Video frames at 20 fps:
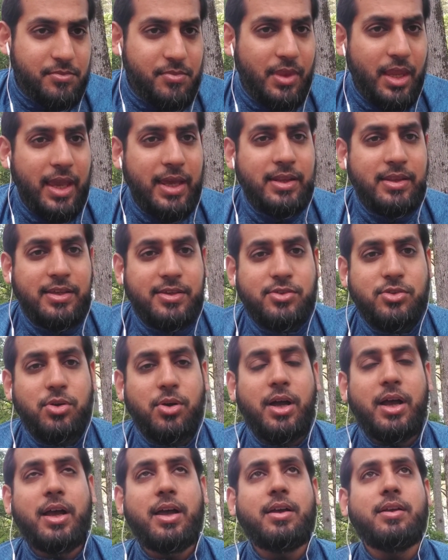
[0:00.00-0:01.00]
And this
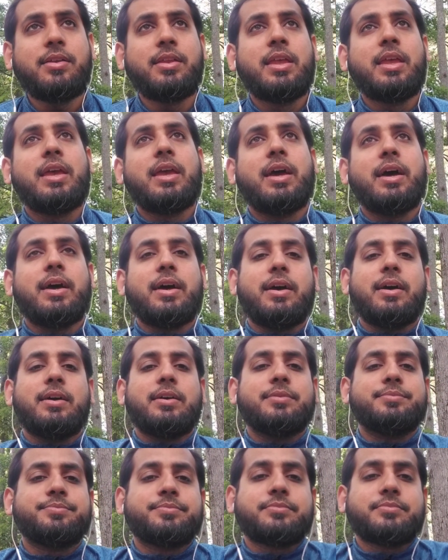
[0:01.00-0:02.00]
dua
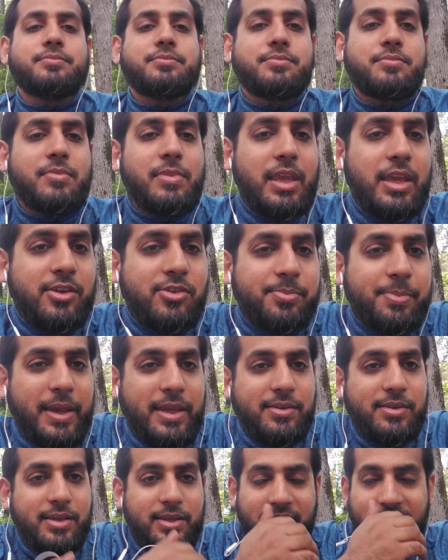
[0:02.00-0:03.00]
is
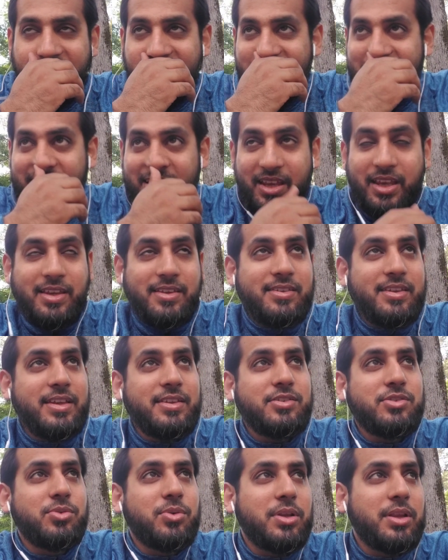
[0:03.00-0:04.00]
basically, he
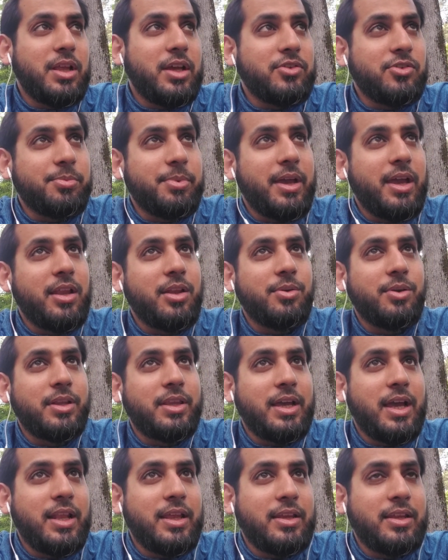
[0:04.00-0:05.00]
says to Allah subhanahu wa
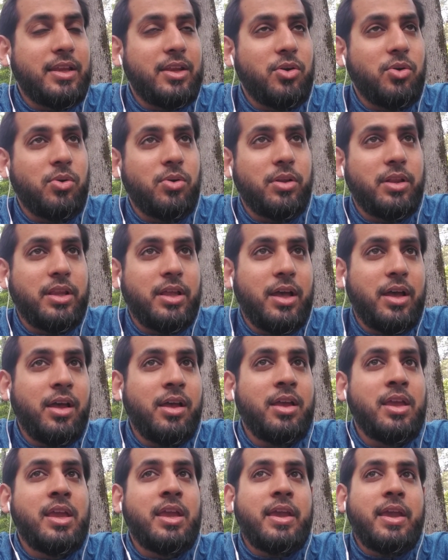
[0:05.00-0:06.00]
ta'ala that, "Oh Allah,
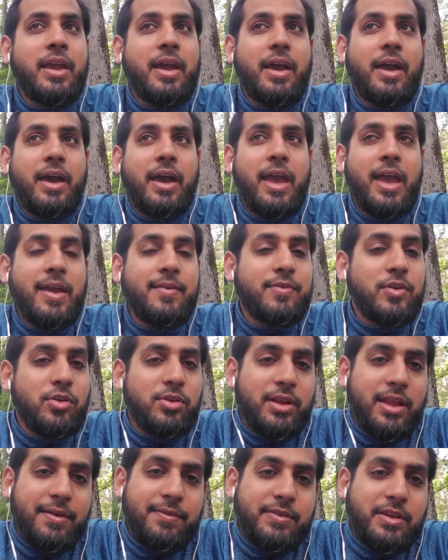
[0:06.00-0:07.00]
have you
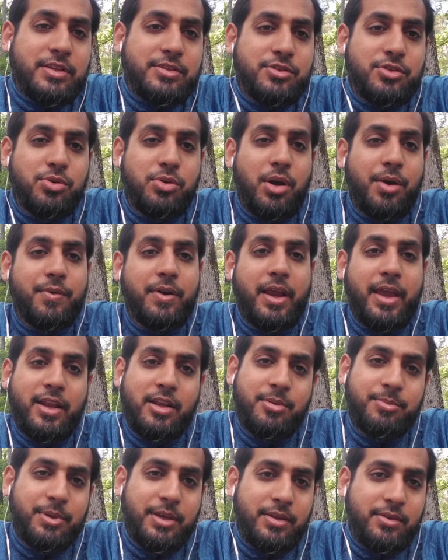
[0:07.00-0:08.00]
left us to our
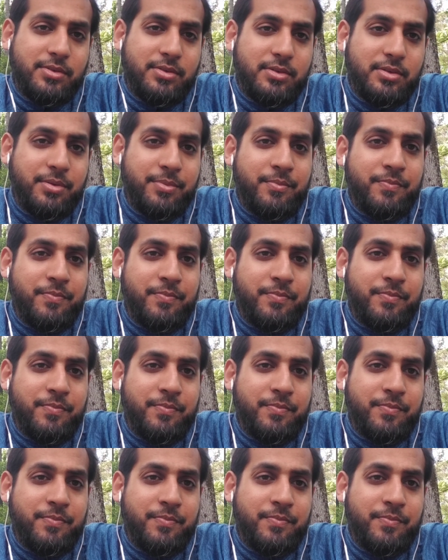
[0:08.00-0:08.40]
enemies?